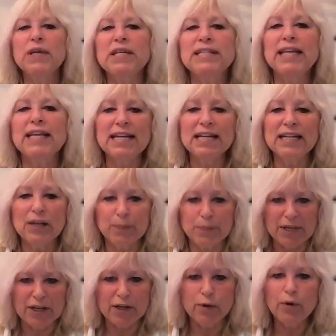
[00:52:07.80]
we take
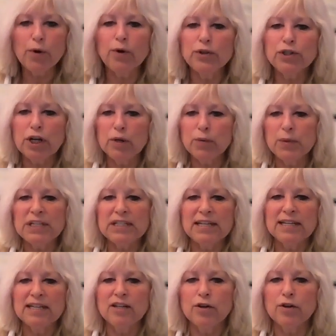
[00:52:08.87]
Nibiru or shall we
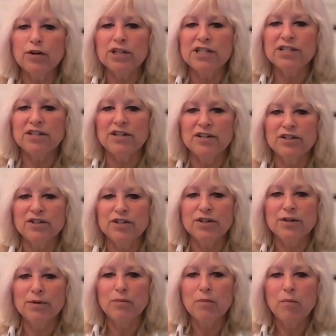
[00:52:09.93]
take your research?